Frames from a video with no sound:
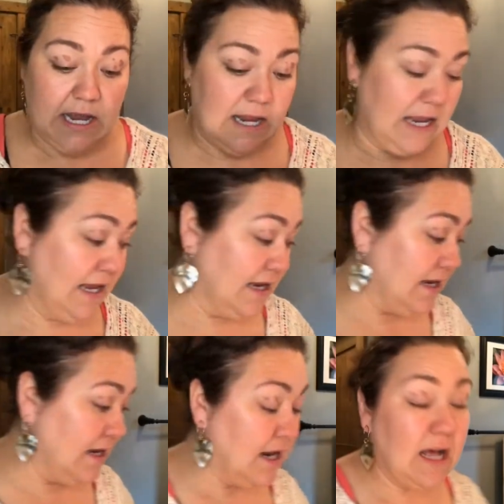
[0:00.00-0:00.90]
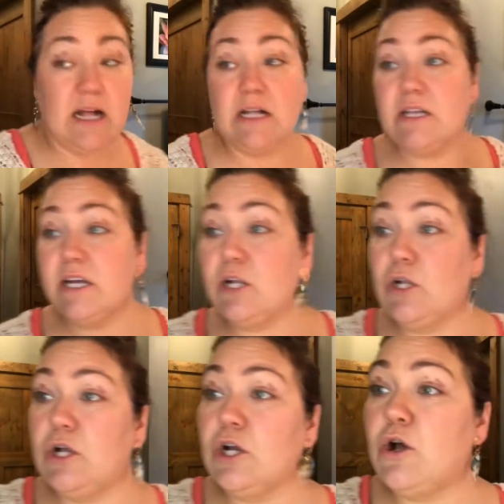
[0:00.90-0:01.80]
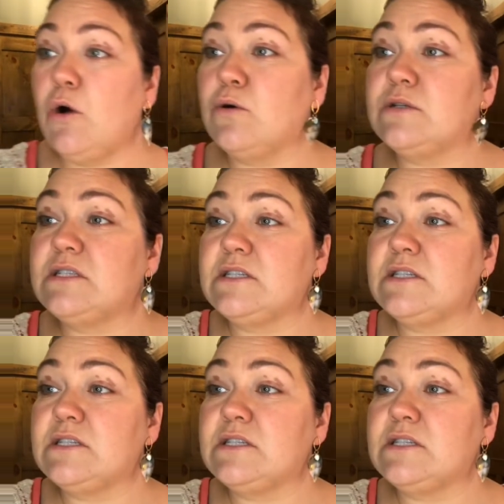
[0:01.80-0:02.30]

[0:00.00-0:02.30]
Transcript: And a little goes